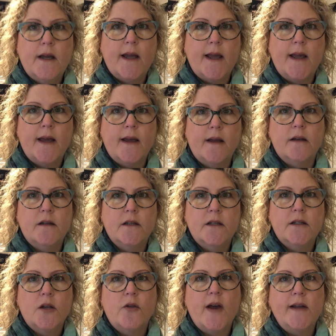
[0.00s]
And
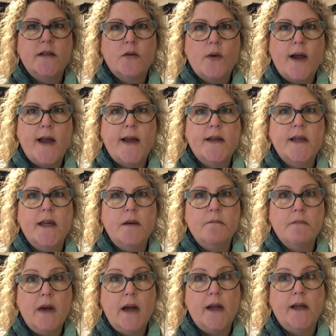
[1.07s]
so that's why I
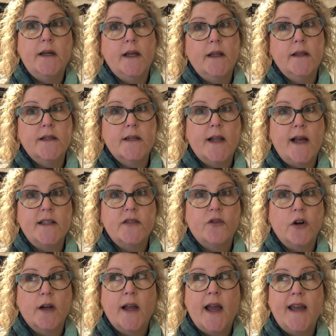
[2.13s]
keep mine in this glass
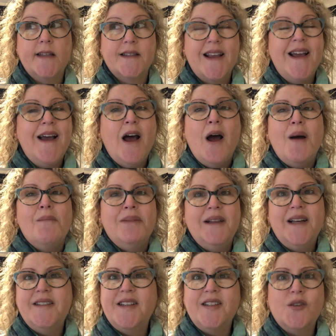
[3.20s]
front case.
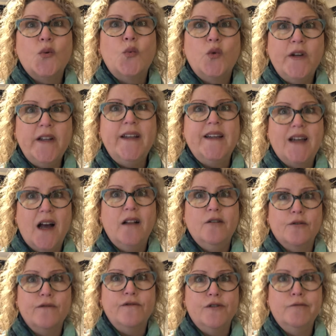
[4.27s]
Plus it's really
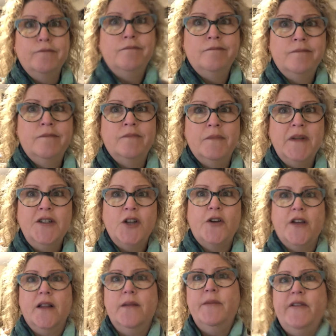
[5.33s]
colorful. Let me show
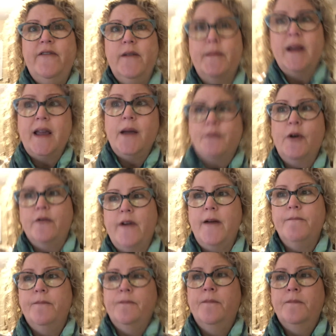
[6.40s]
you. Let me flip my camera around.